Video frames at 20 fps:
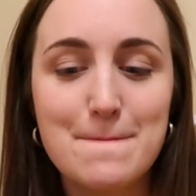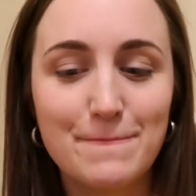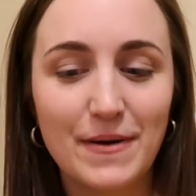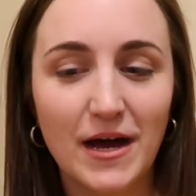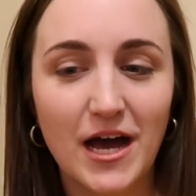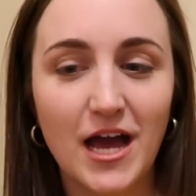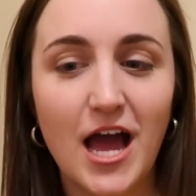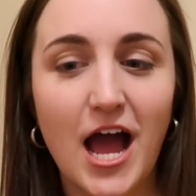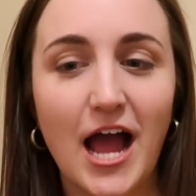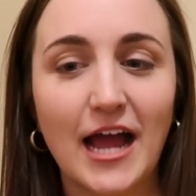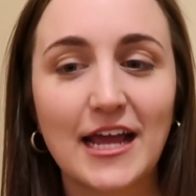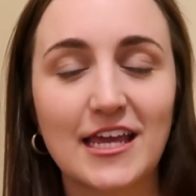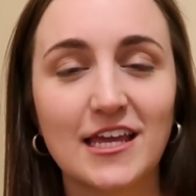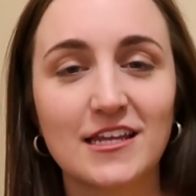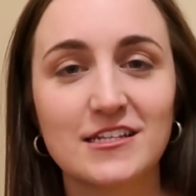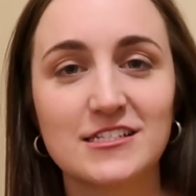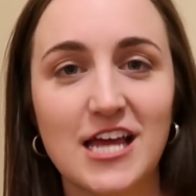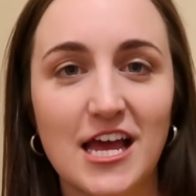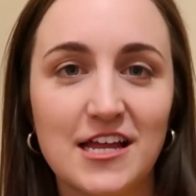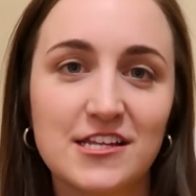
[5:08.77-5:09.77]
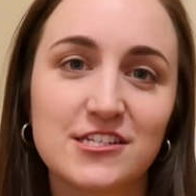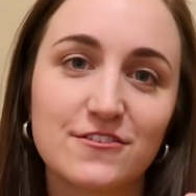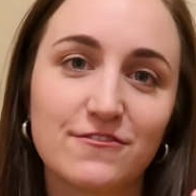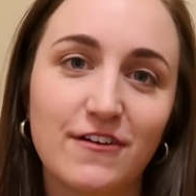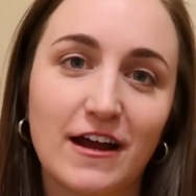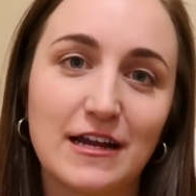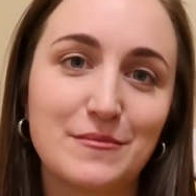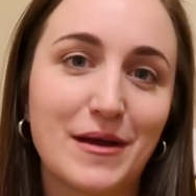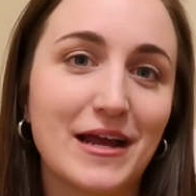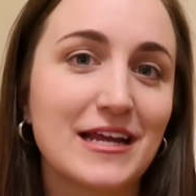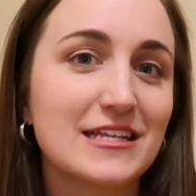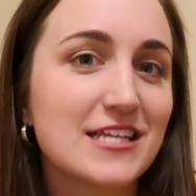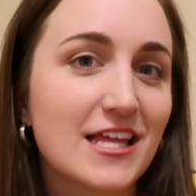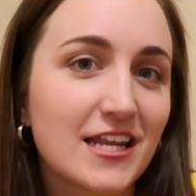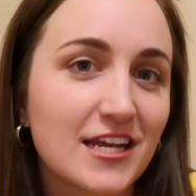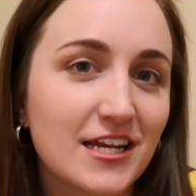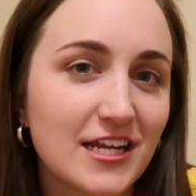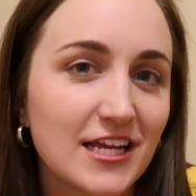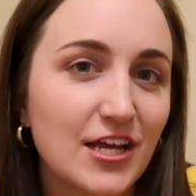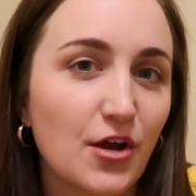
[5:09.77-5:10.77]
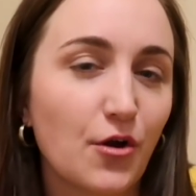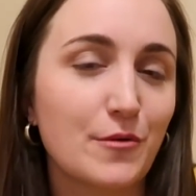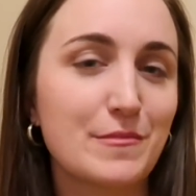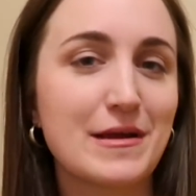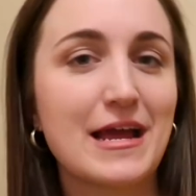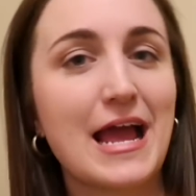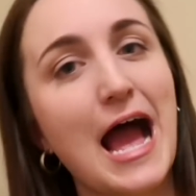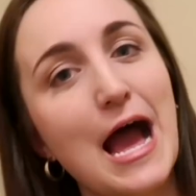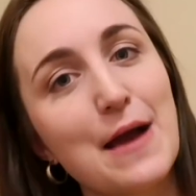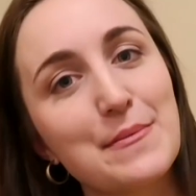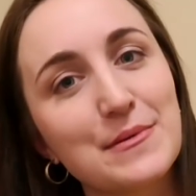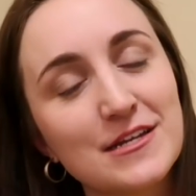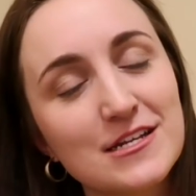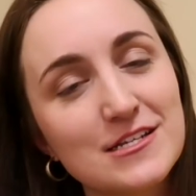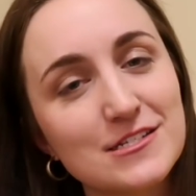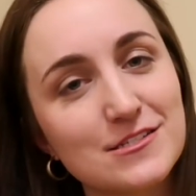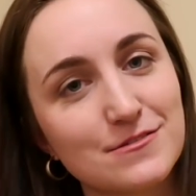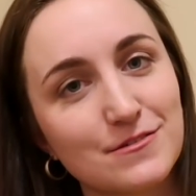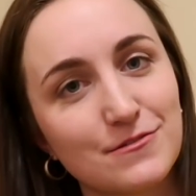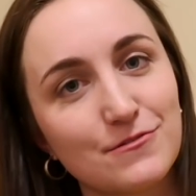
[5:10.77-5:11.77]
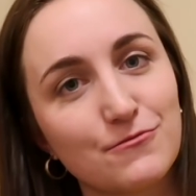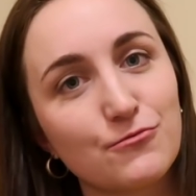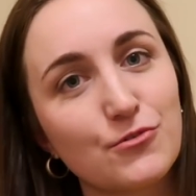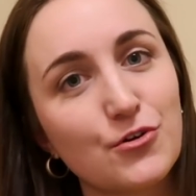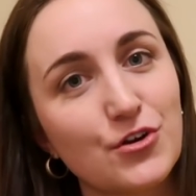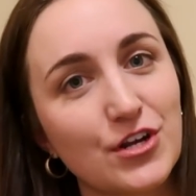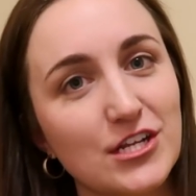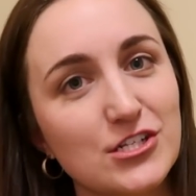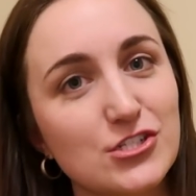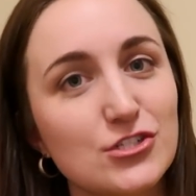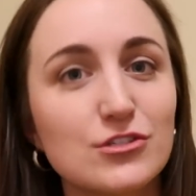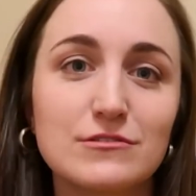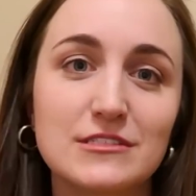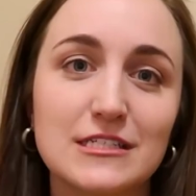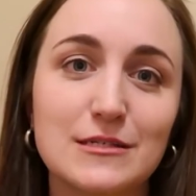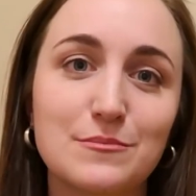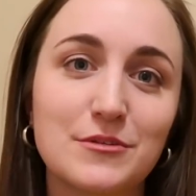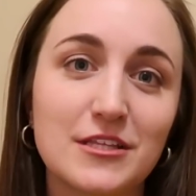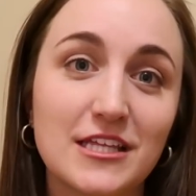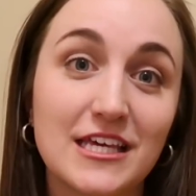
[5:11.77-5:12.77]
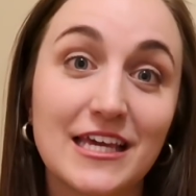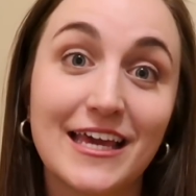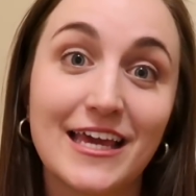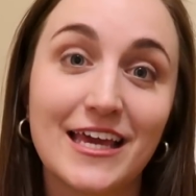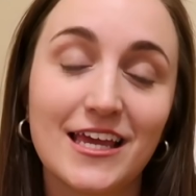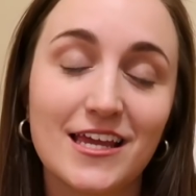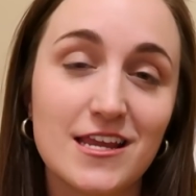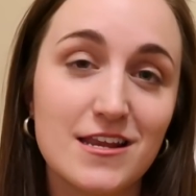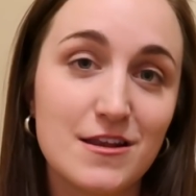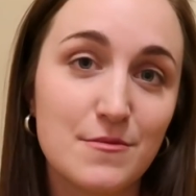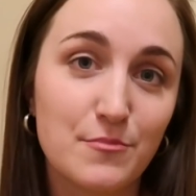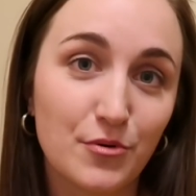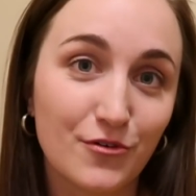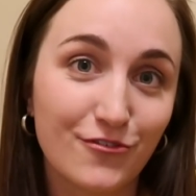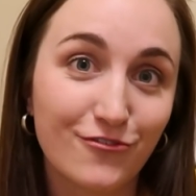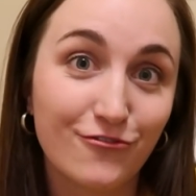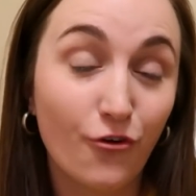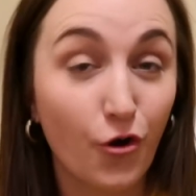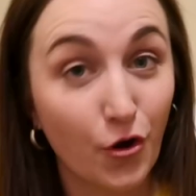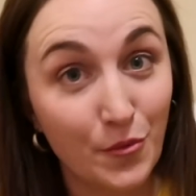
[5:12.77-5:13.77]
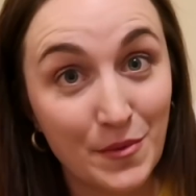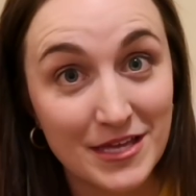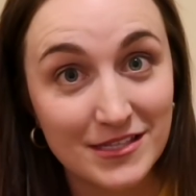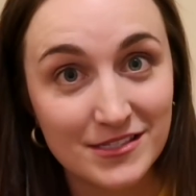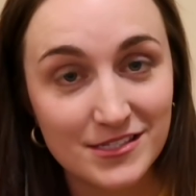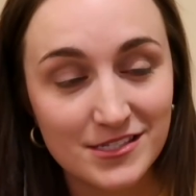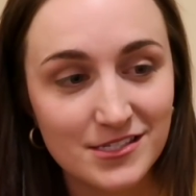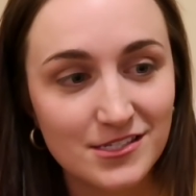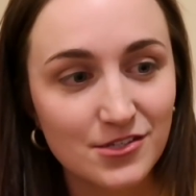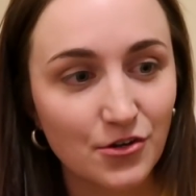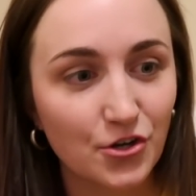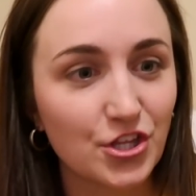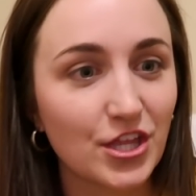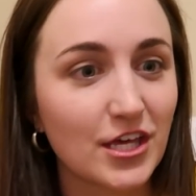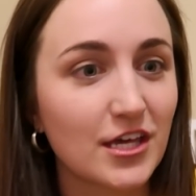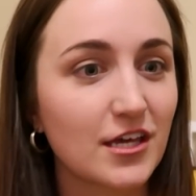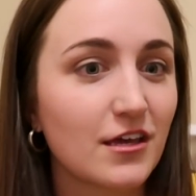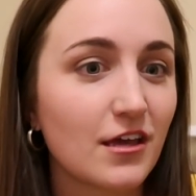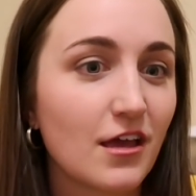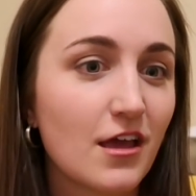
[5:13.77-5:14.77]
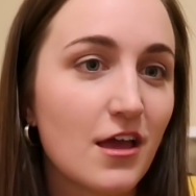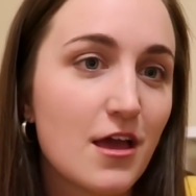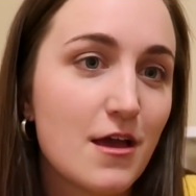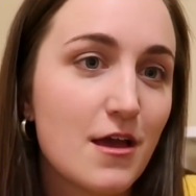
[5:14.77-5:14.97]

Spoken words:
but I can tend to find my identity or my happiness rooted too deeply in performance or like